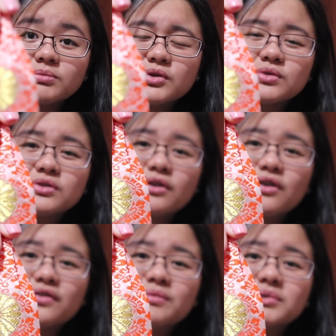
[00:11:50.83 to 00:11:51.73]
I'm so
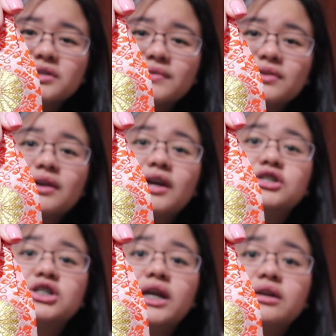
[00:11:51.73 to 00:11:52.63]
sorry. Please
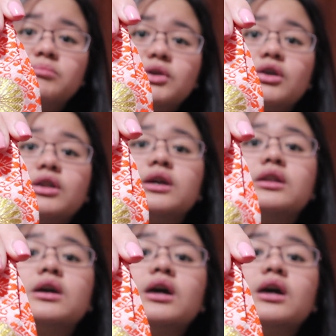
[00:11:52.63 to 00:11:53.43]
educate me on it.